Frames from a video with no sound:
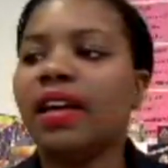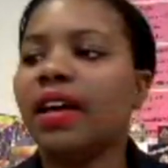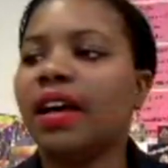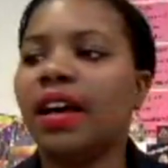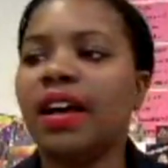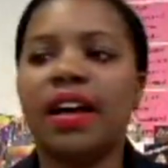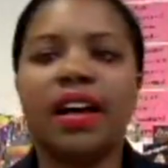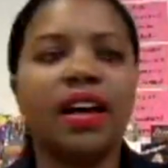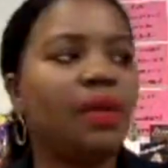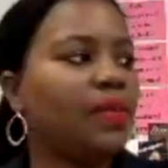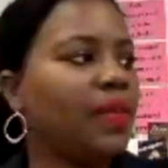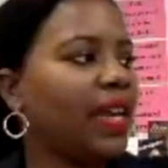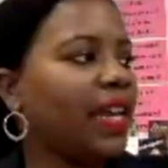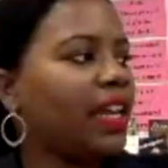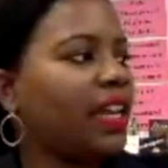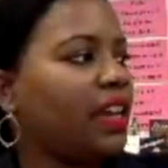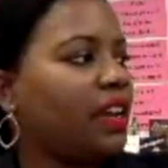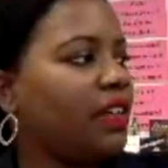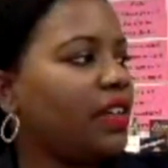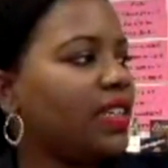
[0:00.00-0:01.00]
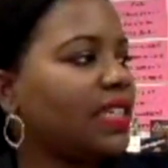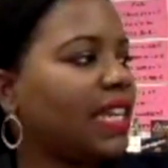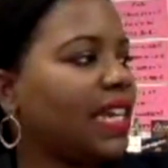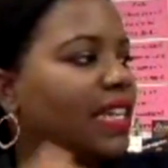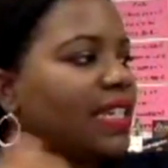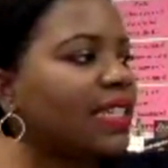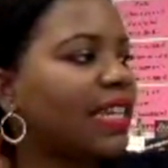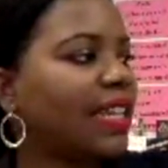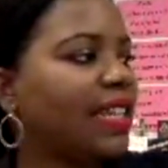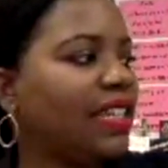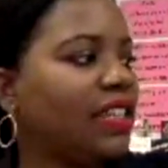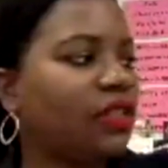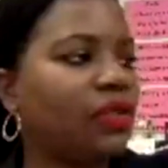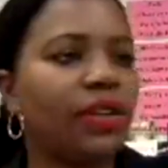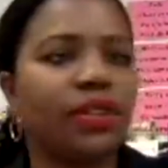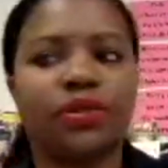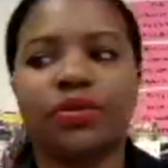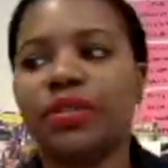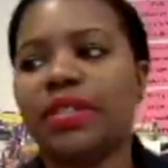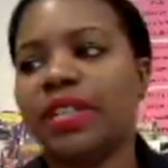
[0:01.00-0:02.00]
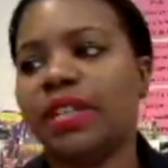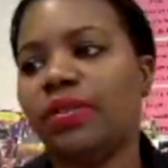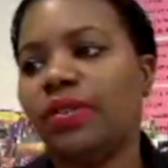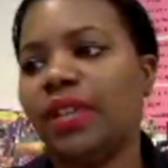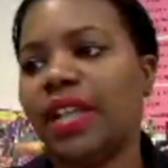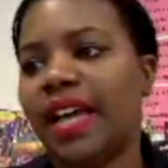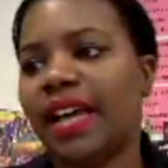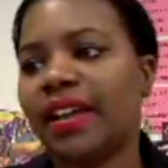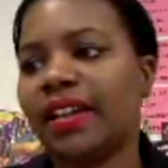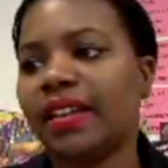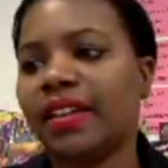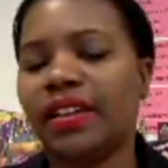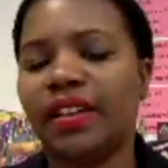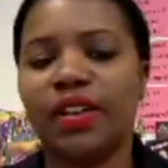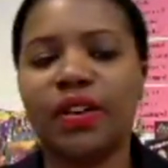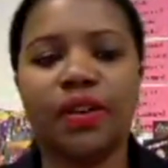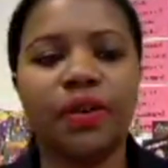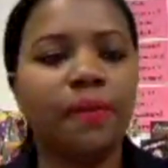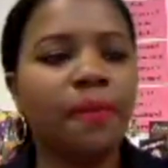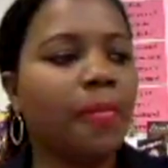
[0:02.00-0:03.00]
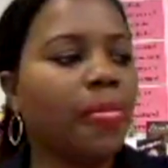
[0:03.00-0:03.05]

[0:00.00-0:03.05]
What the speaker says: Like here is, eres adicto a tu celular, you know?